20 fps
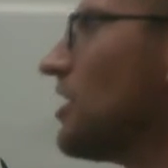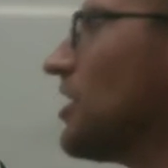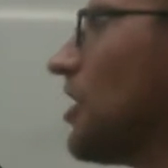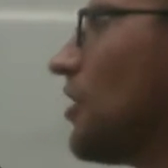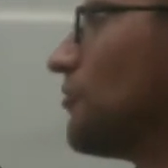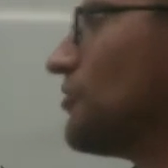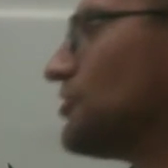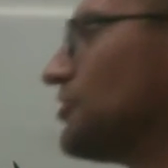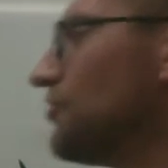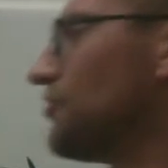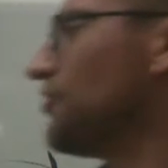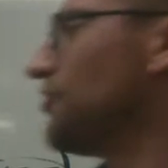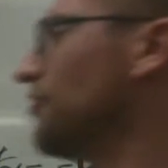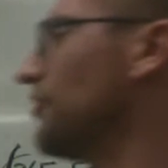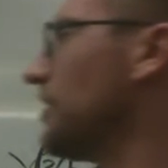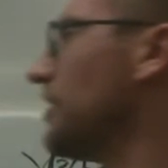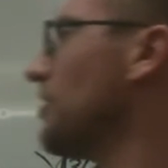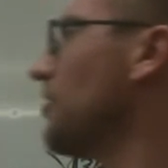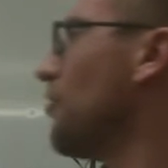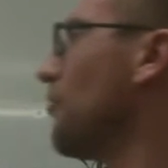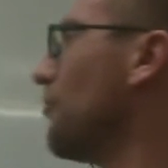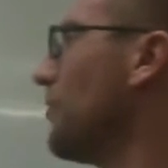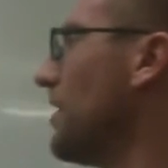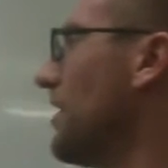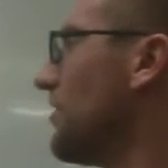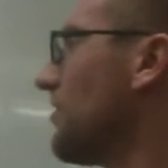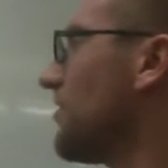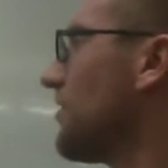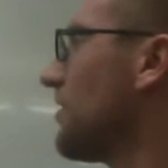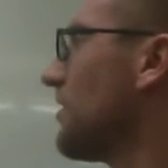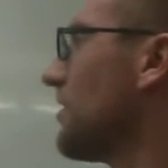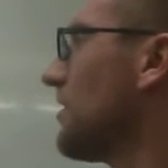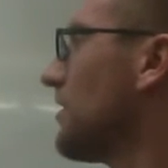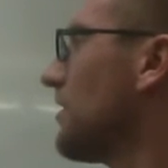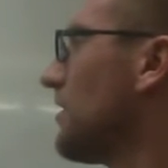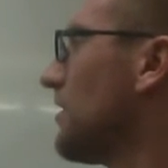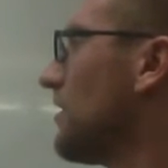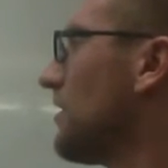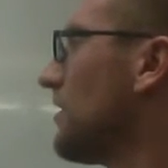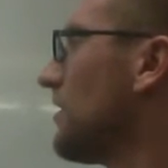I want you to do it with
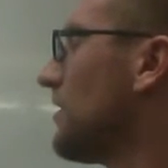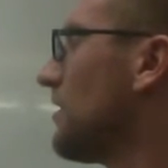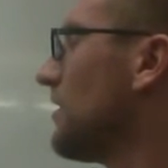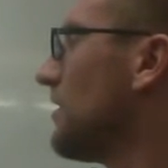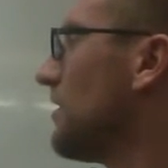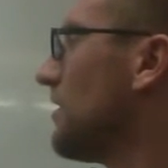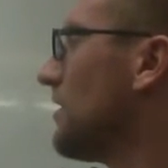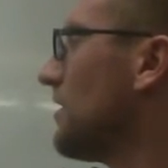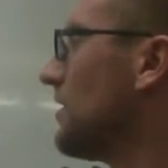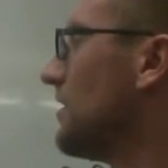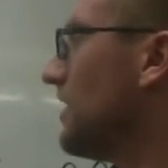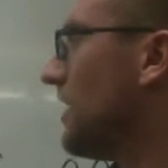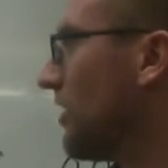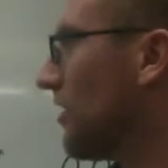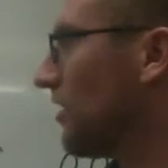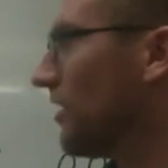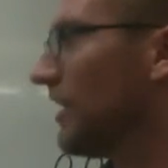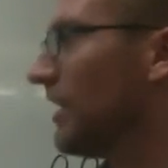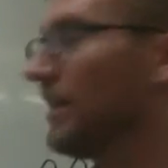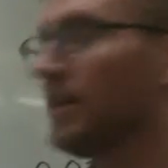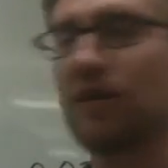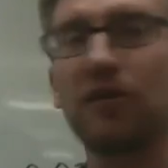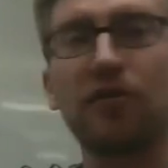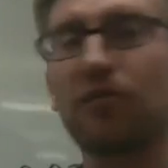yearly,